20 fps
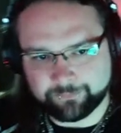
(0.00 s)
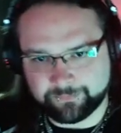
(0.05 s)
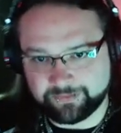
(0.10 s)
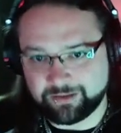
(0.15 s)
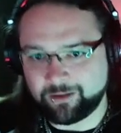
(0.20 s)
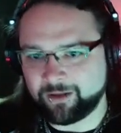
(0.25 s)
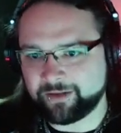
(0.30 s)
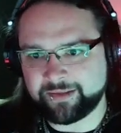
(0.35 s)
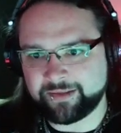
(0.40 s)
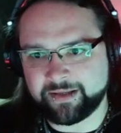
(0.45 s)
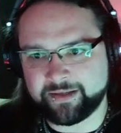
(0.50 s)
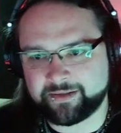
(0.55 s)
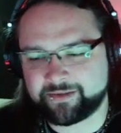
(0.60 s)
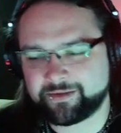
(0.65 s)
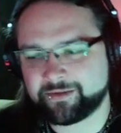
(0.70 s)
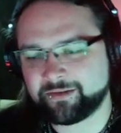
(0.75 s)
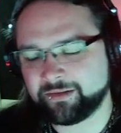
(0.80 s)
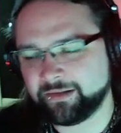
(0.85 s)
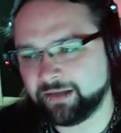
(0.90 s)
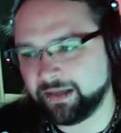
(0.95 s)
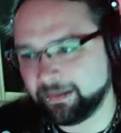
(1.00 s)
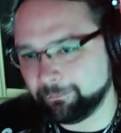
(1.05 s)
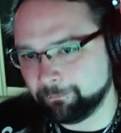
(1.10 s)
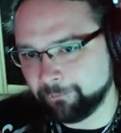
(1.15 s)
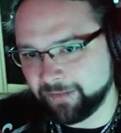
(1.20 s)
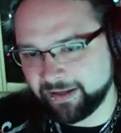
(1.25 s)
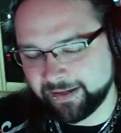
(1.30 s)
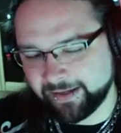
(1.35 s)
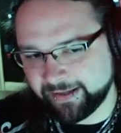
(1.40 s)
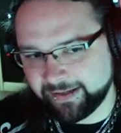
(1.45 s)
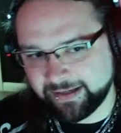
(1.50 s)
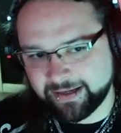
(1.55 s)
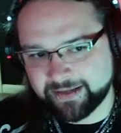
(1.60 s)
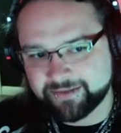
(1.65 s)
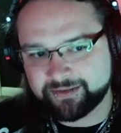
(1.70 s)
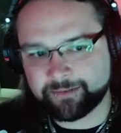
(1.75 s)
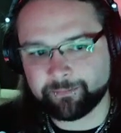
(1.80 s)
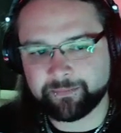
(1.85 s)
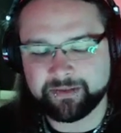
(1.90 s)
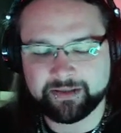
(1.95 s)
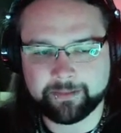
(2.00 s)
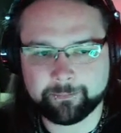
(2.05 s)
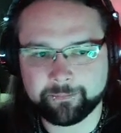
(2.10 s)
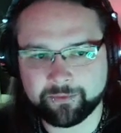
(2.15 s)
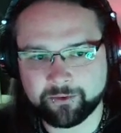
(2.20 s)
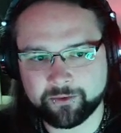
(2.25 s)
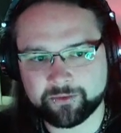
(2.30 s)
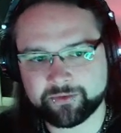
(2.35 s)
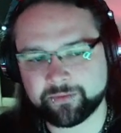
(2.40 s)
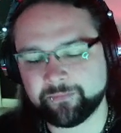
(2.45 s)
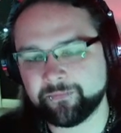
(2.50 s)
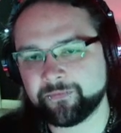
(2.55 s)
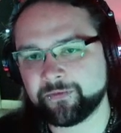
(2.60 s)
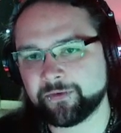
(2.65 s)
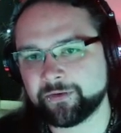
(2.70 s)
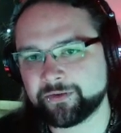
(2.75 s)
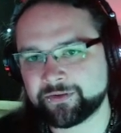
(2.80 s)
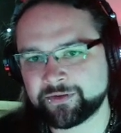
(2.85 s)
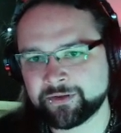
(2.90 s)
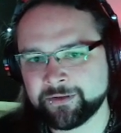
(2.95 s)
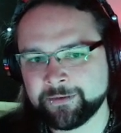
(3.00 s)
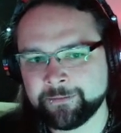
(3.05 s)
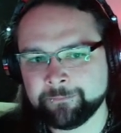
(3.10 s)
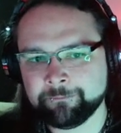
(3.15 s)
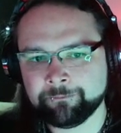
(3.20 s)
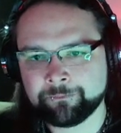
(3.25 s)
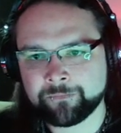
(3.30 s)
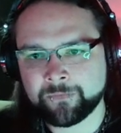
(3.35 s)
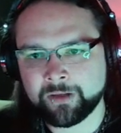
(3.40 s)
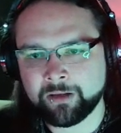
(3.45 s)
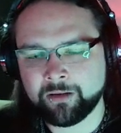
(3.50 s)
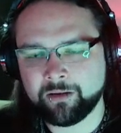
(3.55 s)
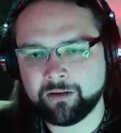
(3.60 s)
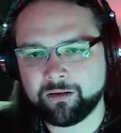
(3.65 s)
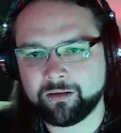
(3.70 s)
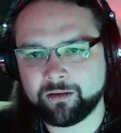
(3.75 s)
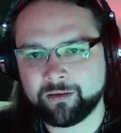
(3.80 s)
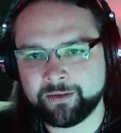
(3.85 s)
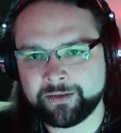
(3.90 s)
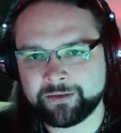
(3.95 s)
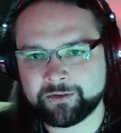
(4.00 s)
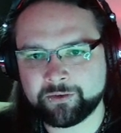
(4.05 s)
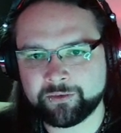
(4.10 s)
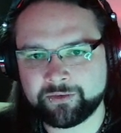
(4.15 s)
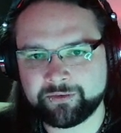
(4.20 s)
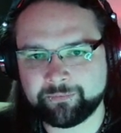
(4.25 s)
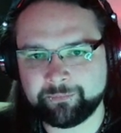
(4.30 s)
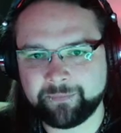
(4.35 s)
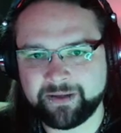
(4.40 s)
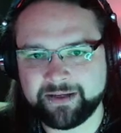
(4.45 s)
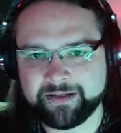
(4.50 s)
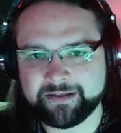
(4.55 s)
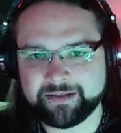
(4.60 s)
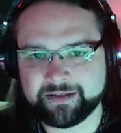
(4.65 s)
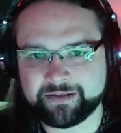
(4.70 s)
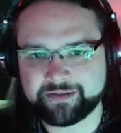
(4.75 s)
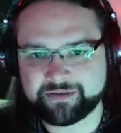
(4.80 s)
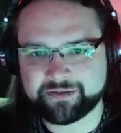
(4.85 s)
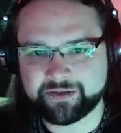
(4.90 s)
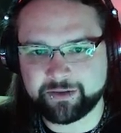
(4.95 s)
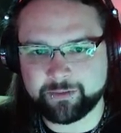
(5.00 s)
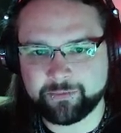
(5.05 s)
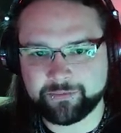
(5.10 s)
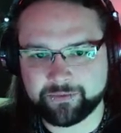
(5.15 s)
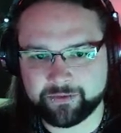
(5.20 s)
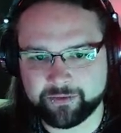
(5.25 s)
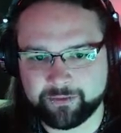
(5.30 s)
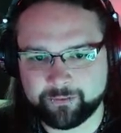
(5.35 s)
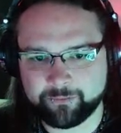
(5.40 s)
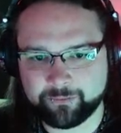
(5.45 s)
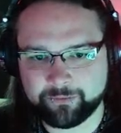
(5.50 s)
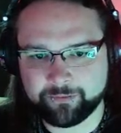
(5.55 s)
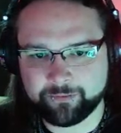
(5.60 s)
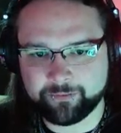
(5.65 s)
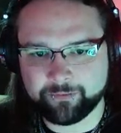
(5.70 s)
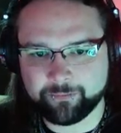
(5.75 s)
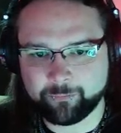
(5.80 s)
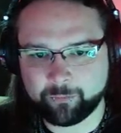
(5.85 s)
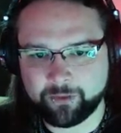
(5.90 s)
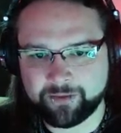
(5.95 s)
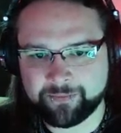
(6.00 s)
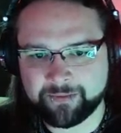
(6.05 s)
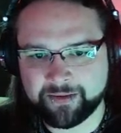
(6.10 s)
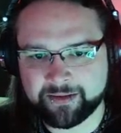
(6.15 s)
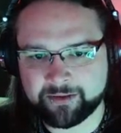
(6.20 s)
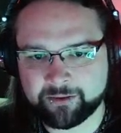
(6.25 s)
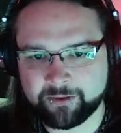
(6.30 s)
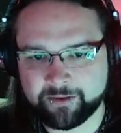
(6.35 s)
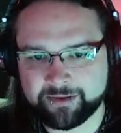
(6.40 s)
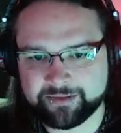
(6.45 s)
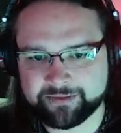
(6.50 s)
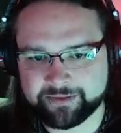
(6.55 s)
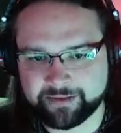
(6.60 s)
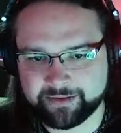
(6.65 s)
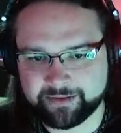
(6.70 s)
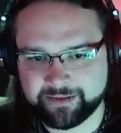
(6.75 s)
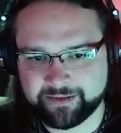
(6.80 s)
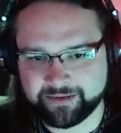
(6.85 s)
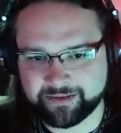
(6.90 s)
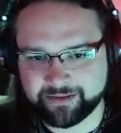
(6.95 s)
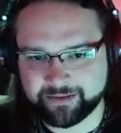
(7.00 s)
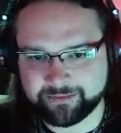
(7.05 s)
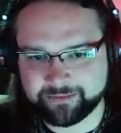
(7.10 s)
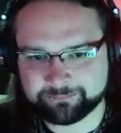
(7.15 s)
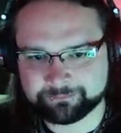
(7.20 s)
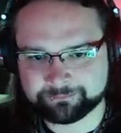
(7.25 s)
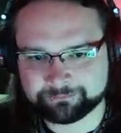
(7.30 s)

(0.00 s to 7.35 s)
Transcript: like this. Melee hasn't been important for us. I could have made it so that when they got into here,